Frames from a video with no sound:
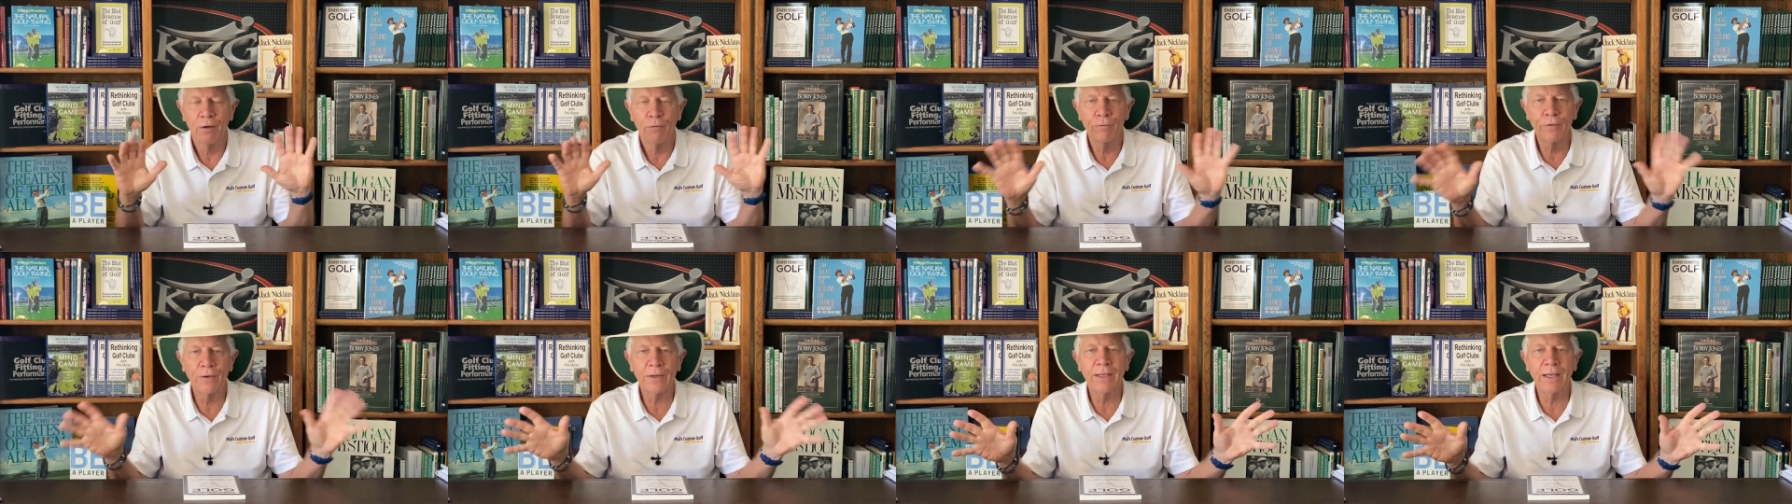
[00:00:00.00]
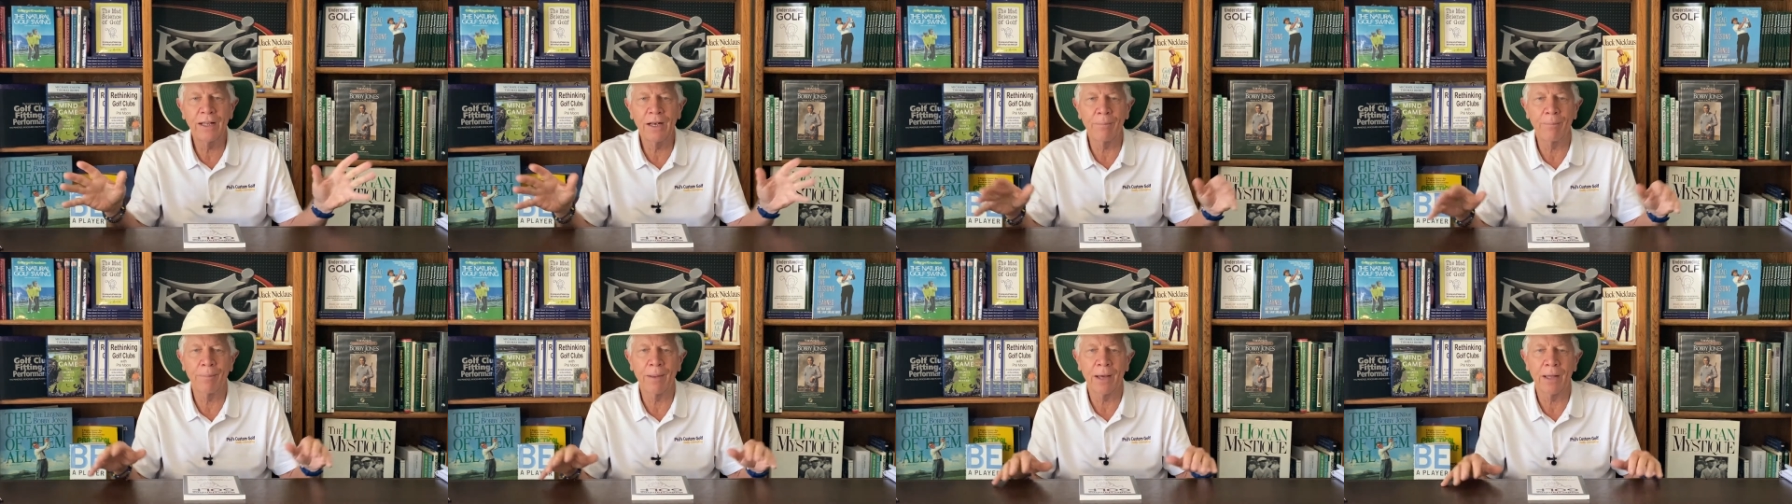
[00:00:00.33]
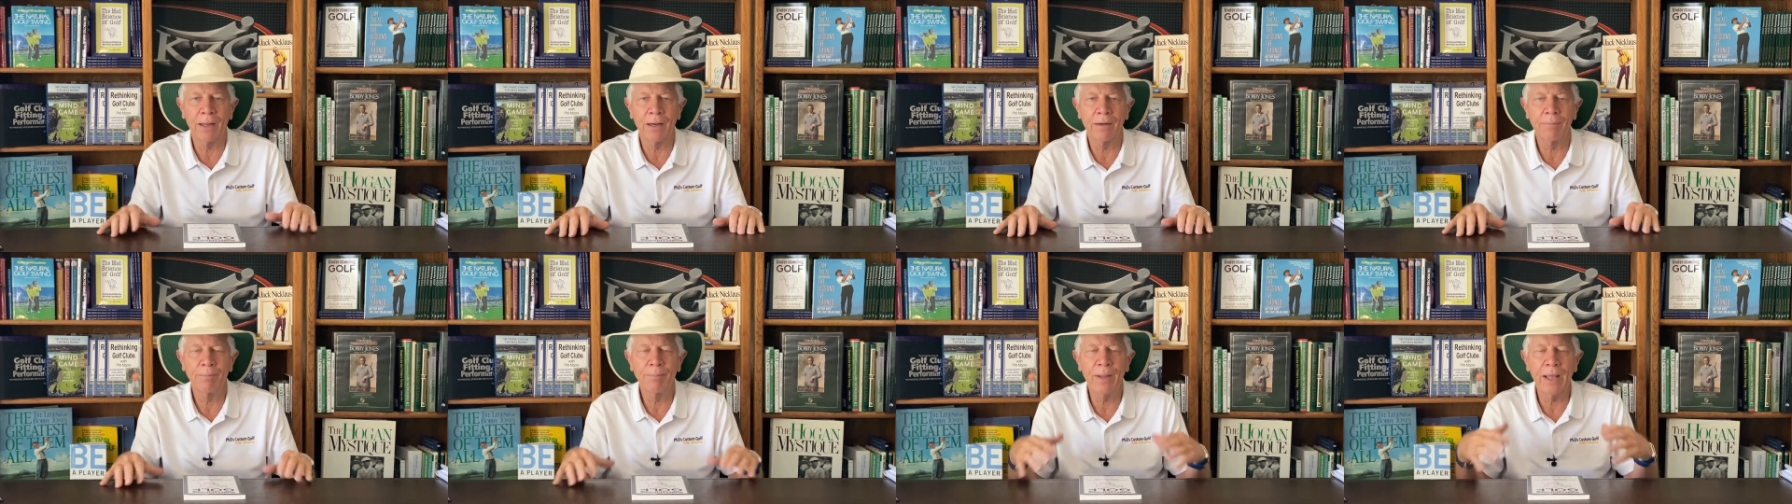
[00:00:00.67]
Forget
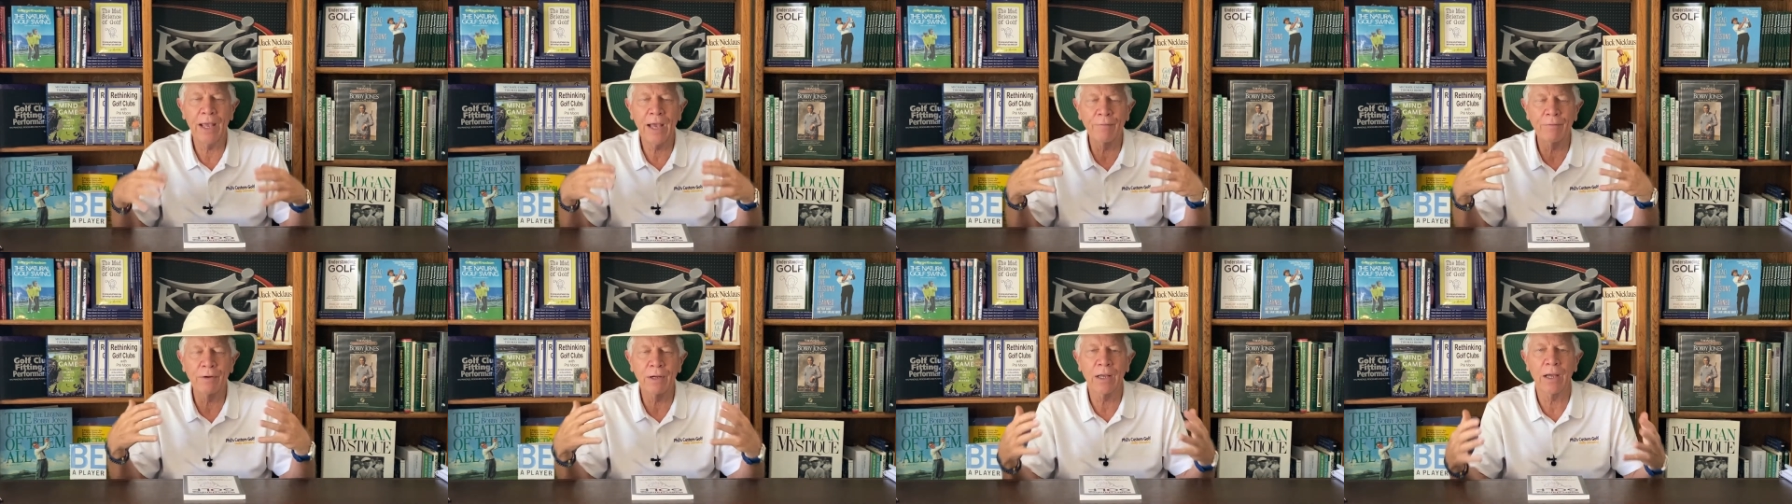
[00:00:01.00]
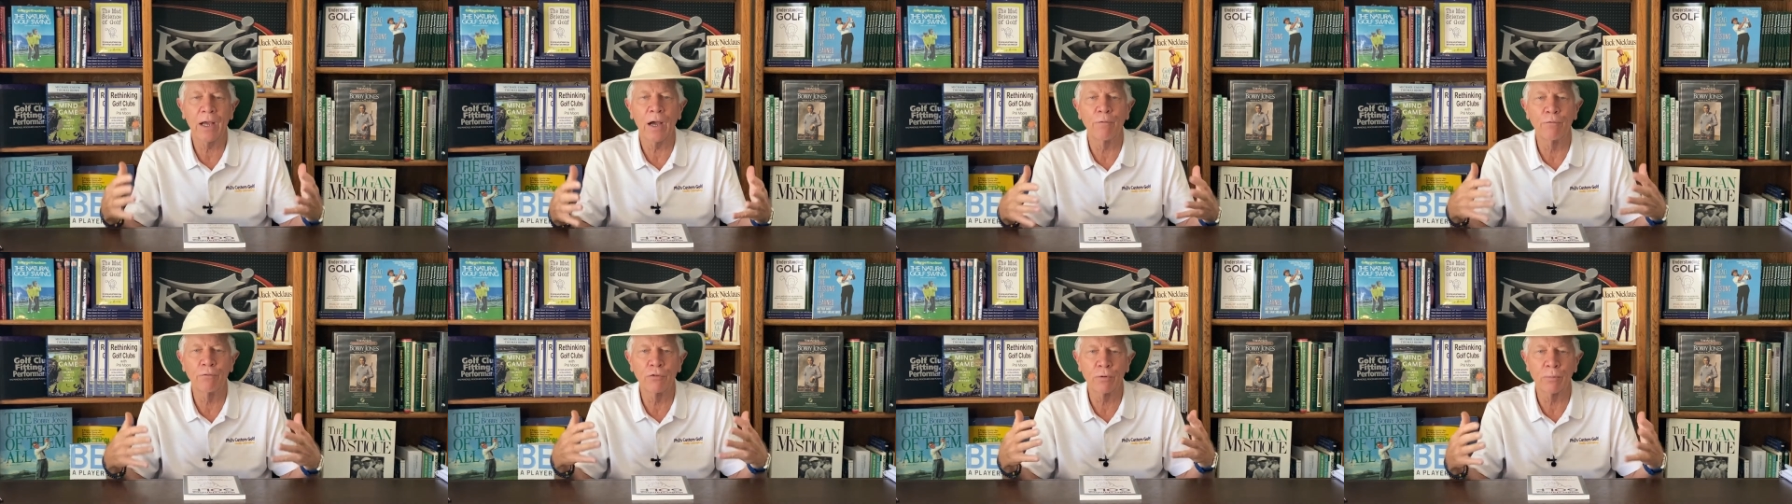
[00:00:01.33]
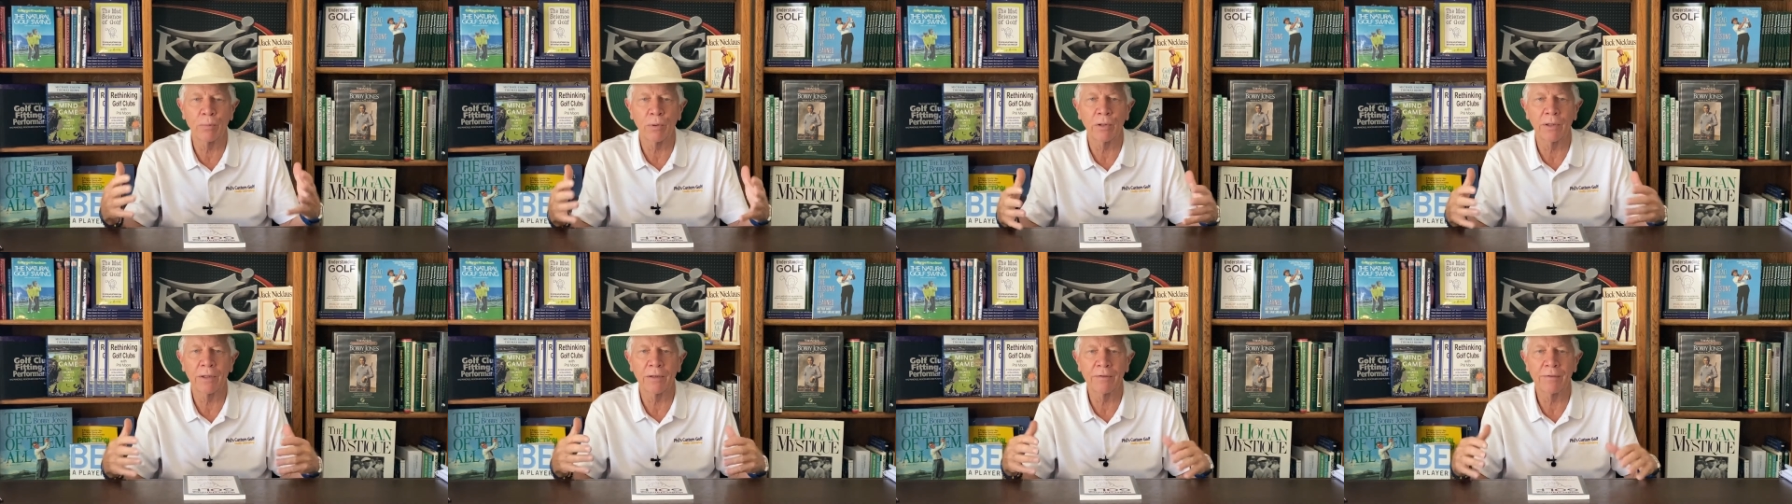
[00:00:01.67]
about it. Have a
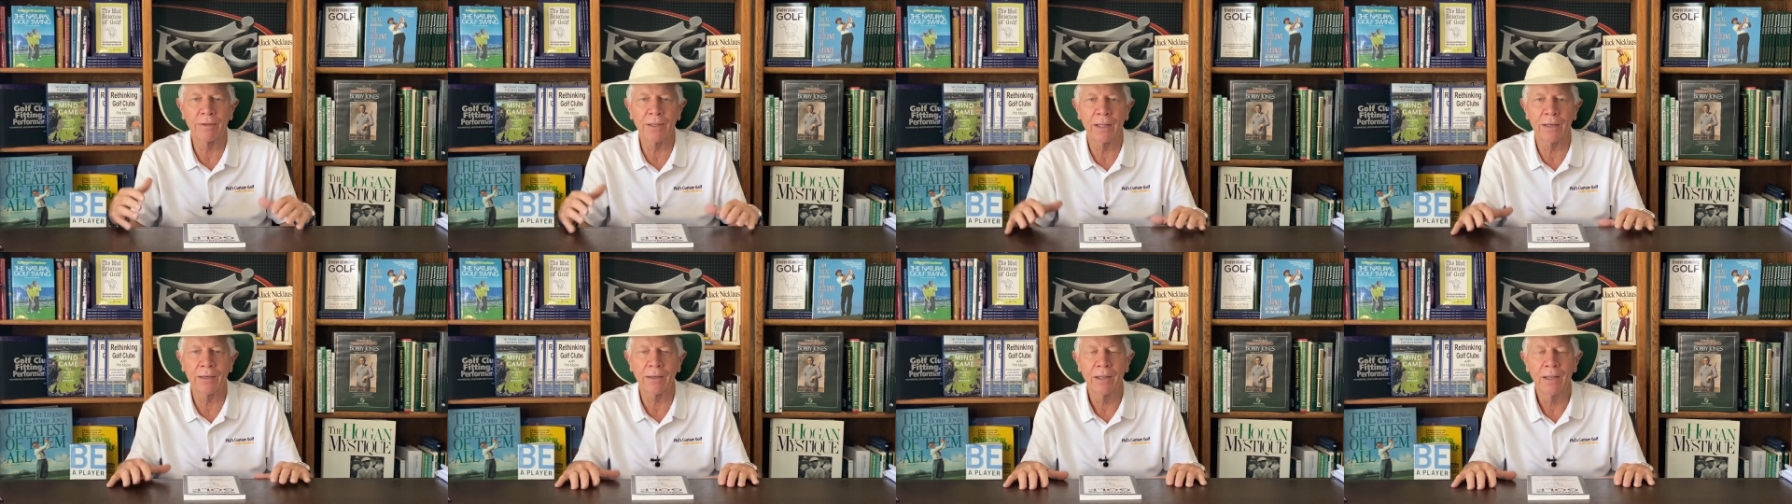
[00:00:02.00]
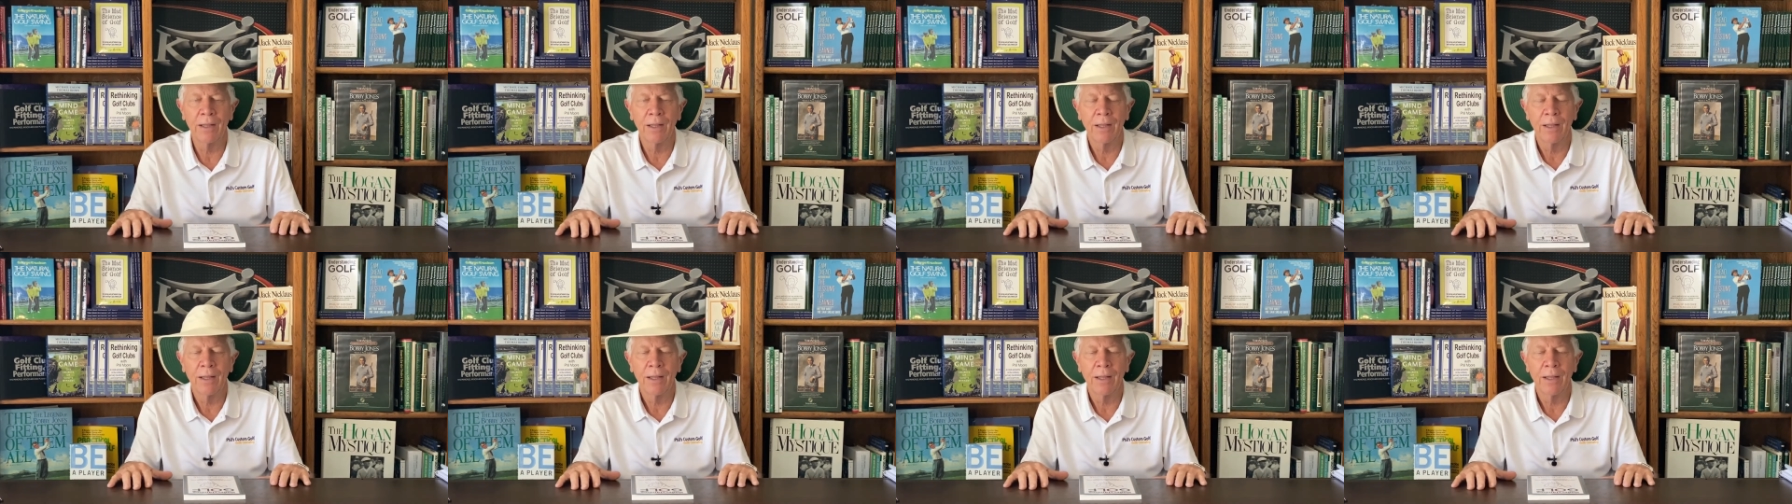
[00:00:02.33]
comfortable intent.